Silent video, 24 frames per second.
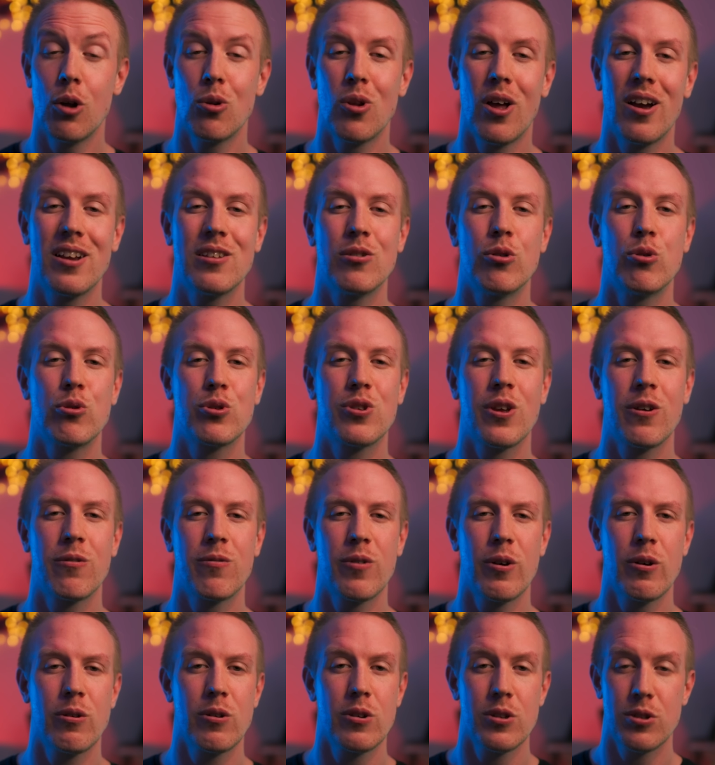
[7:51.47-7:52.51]
light
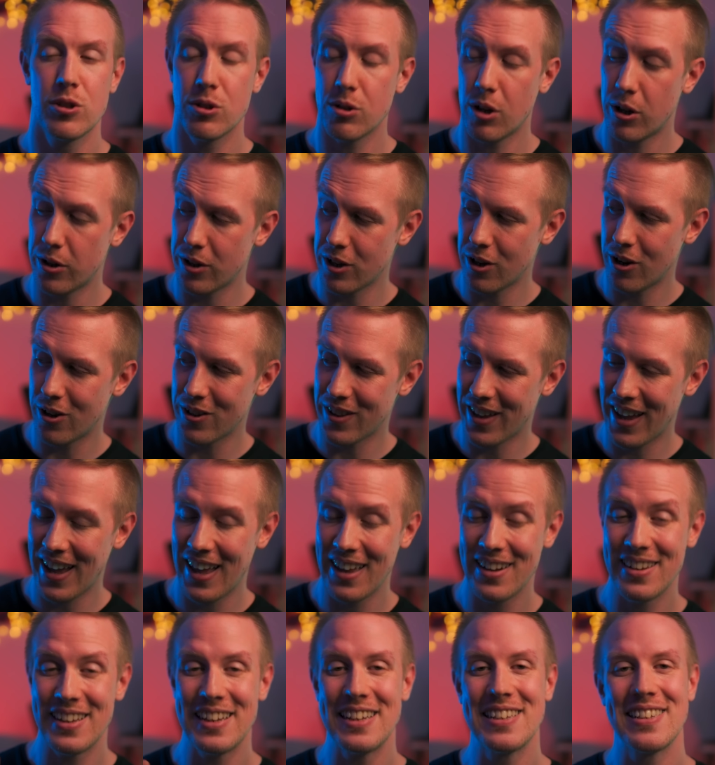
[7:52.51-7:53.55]
autofocus, on the other
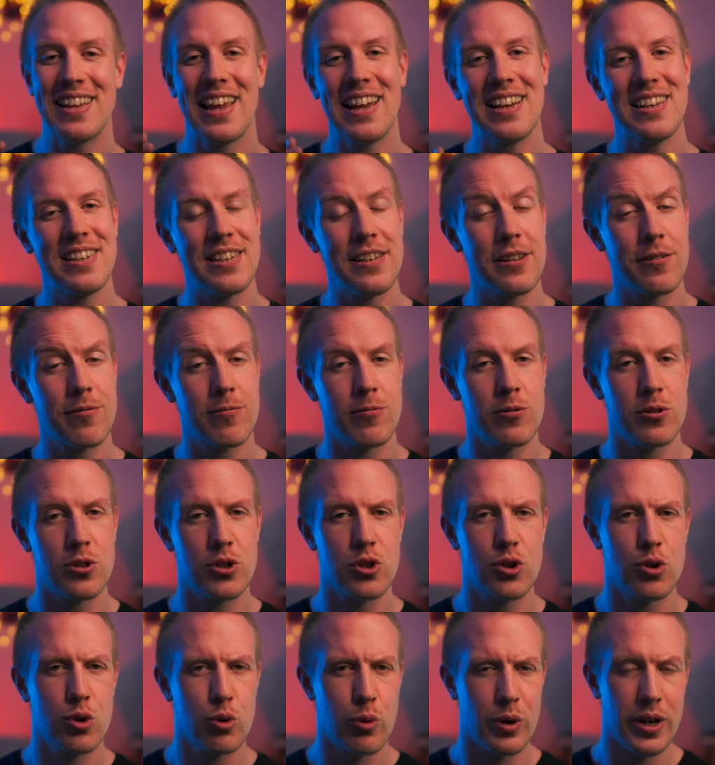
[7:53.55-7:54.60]
hand, is a different
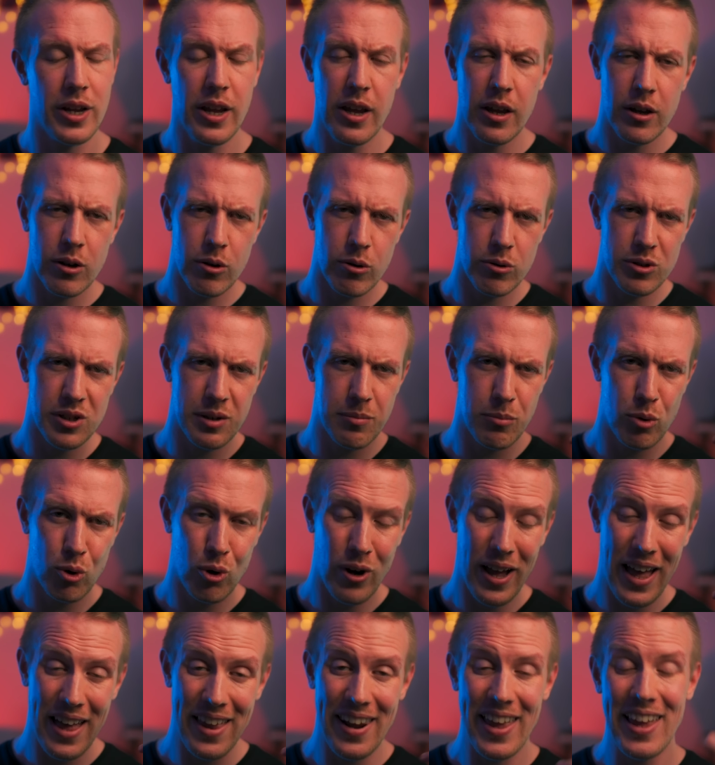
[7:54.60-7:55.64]
story, causing
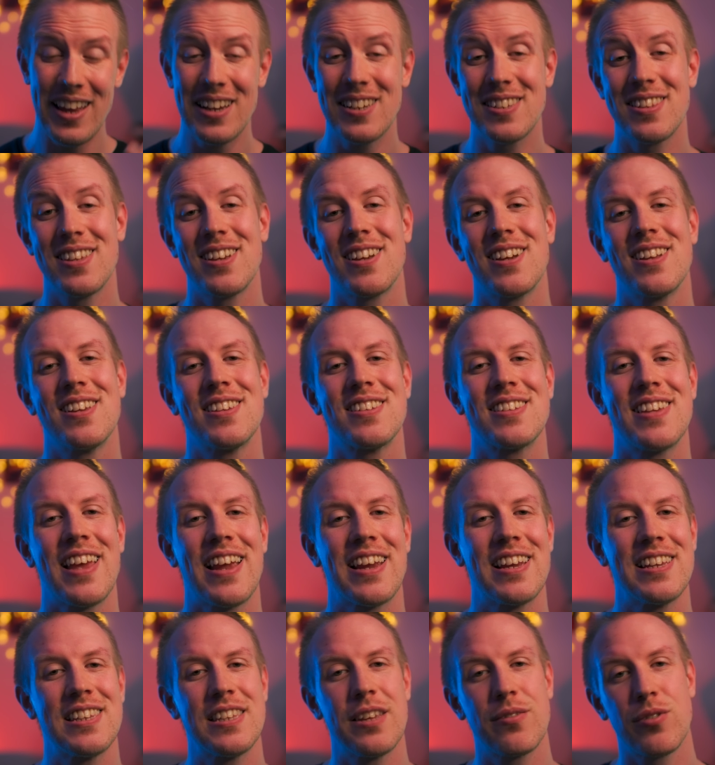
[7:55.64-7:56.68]
more headaches than
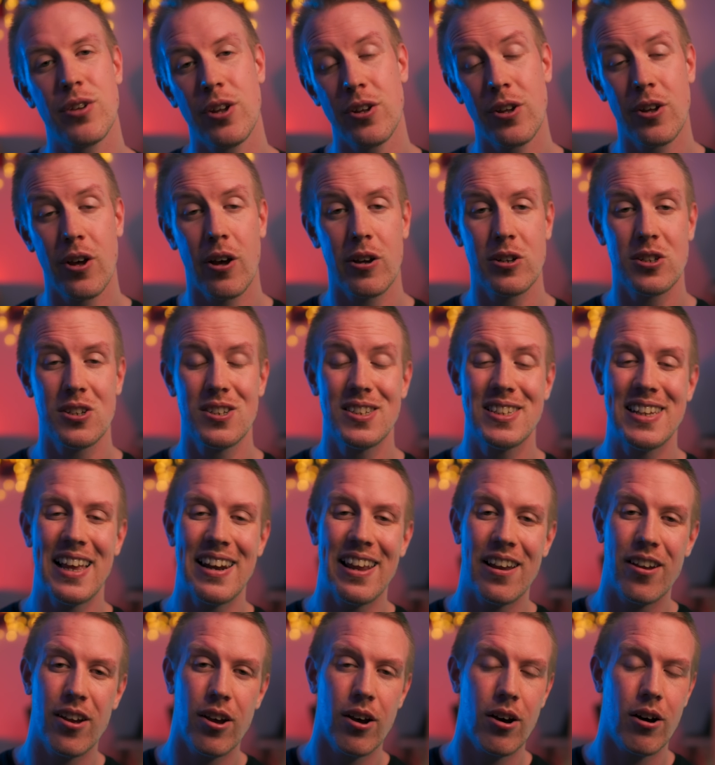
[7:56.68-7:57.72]
consecutive concussions at
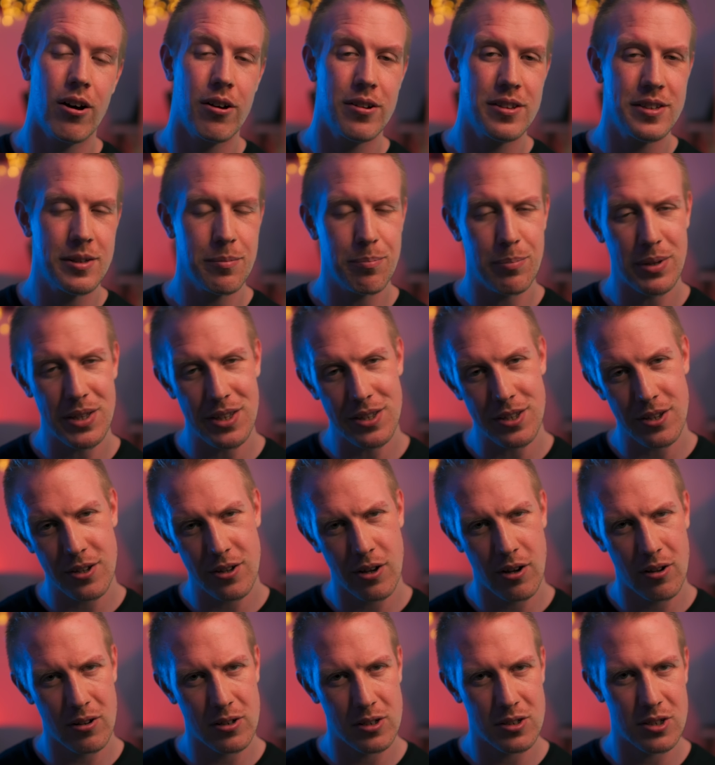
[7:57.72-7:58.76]
a Cardi B
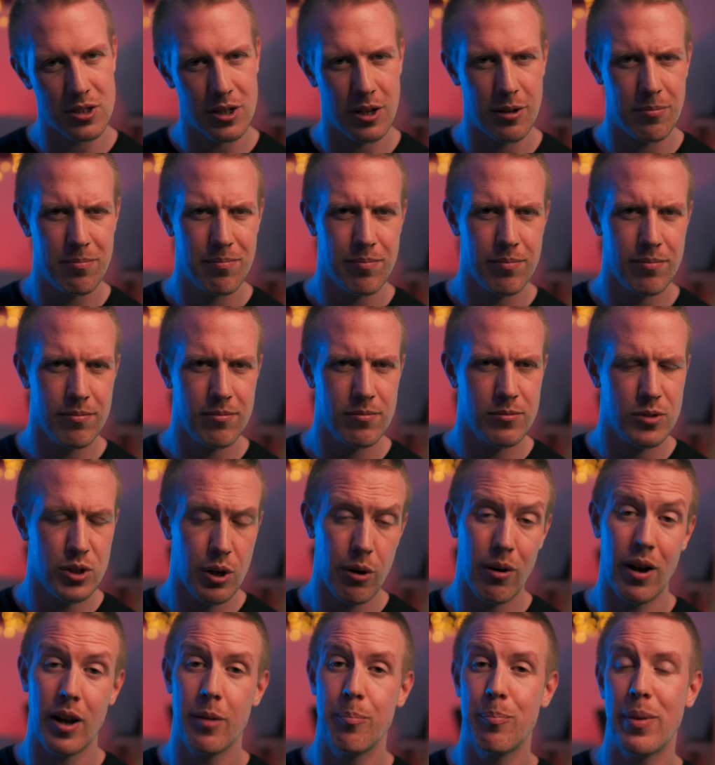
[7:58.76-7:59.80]
concert.
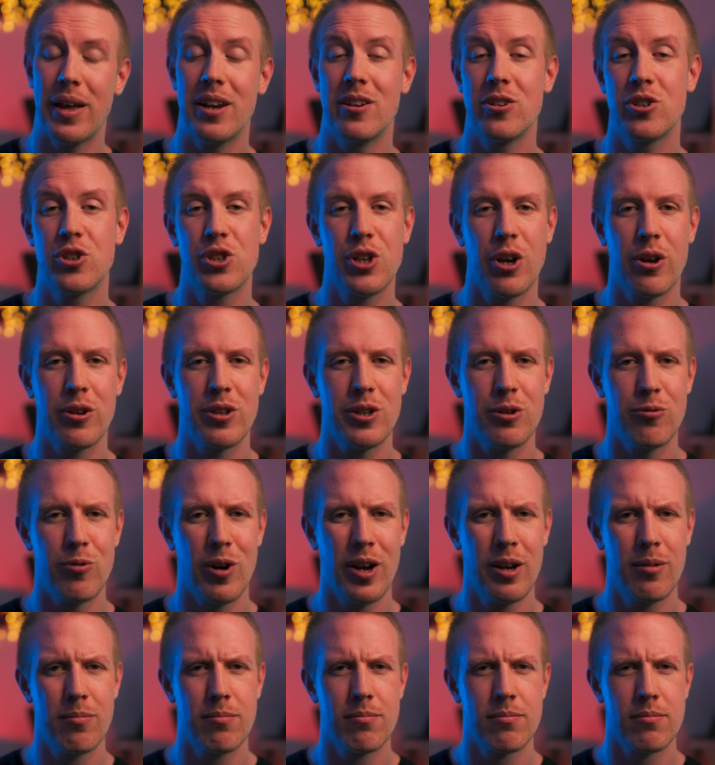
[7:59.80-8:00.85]
So I'd better show you,
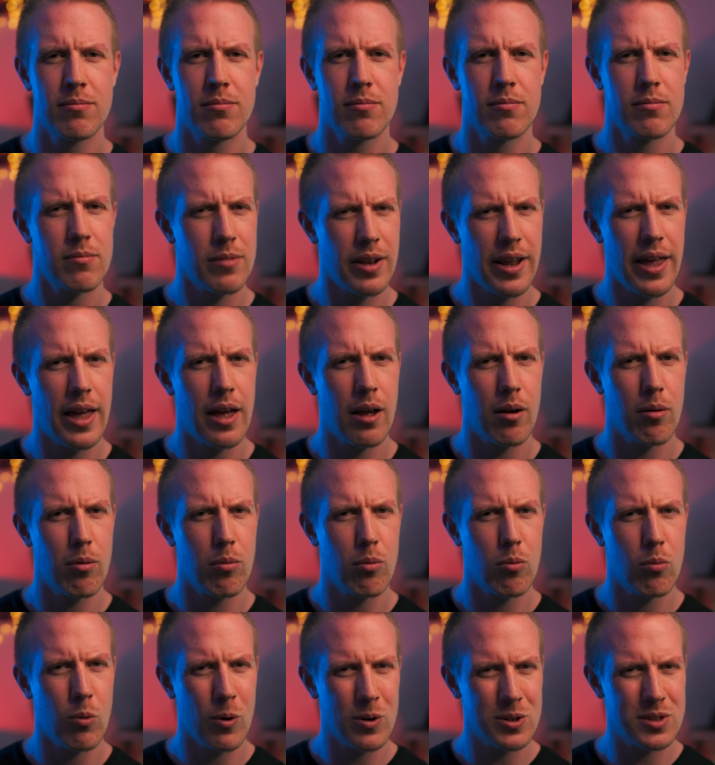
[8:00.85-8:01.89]
right? Now,
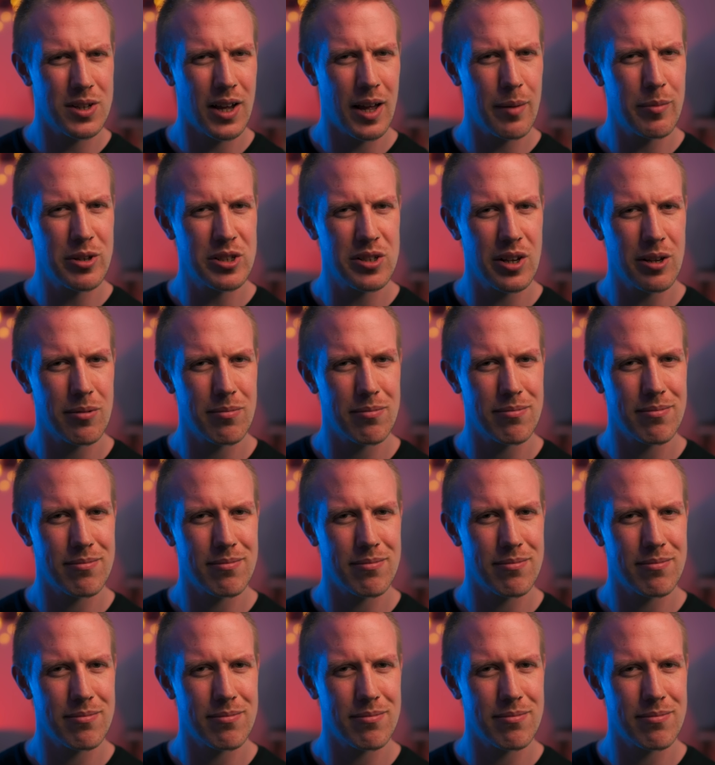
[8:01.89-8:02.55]
what time is it?